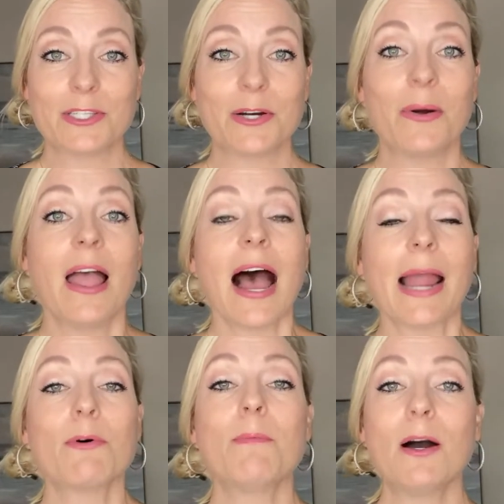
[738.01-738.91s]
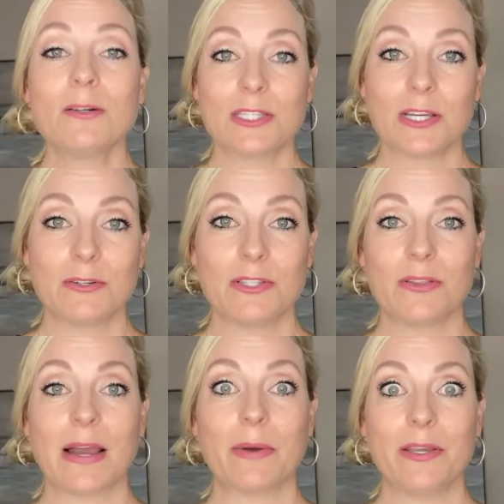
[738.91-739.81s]
So I will post those so
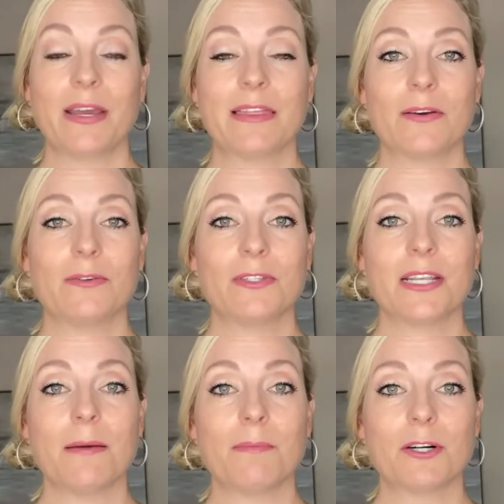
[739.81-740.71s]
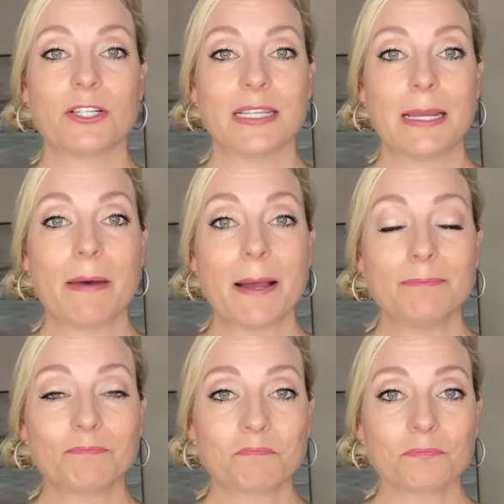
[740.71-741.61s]
that way you get those um, personally, but
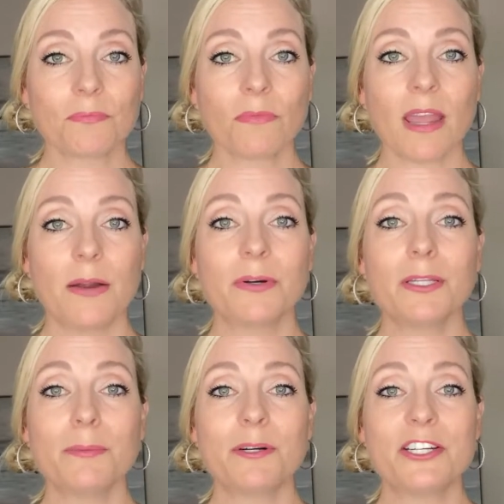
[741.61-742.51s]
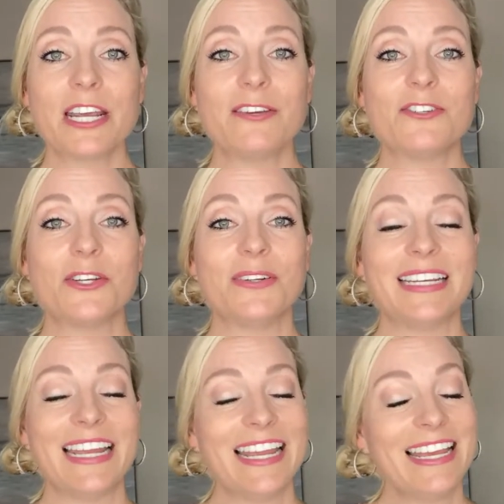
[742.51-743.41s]
I really appreciate you
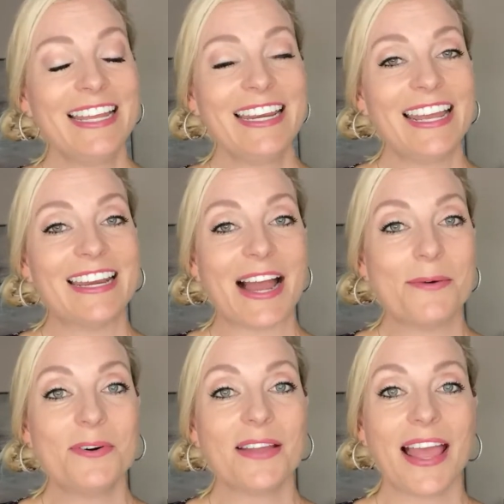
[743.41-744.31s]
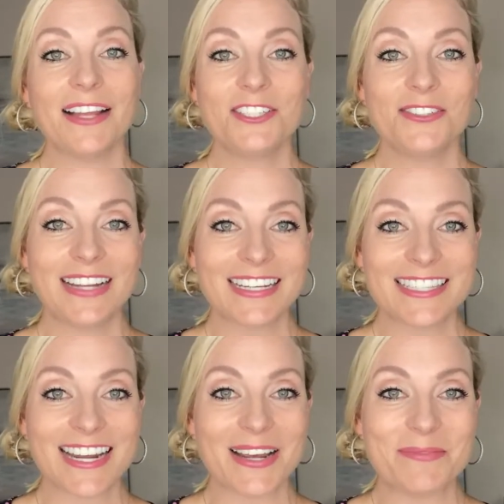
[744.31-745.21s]
tuning in and I will catch you
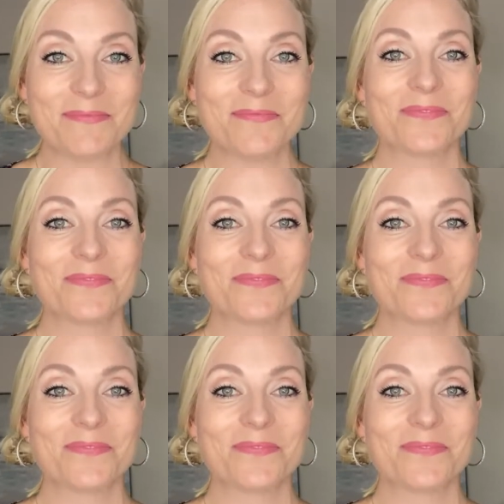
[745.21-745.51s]
next time.